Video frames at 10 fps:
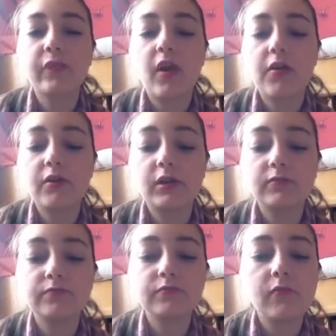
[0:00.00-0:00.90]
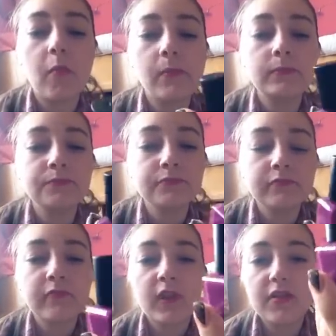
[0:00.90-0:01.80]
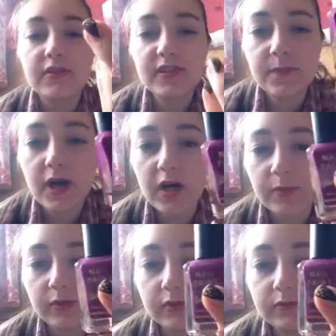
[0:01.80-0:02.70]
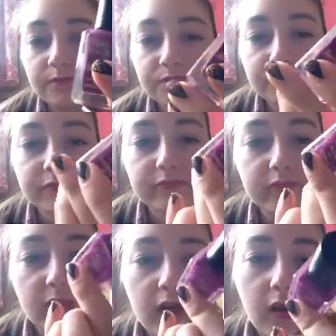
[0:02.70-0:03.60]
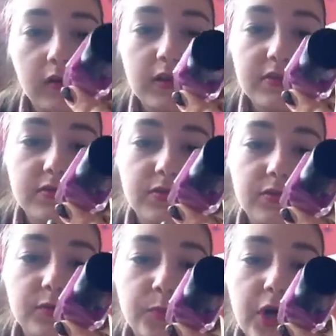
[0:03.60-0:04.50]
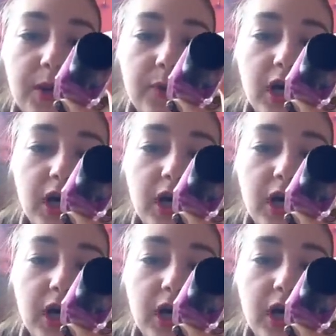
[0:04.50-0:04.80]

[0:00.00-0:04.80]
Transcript: I got this purple. It's called Bright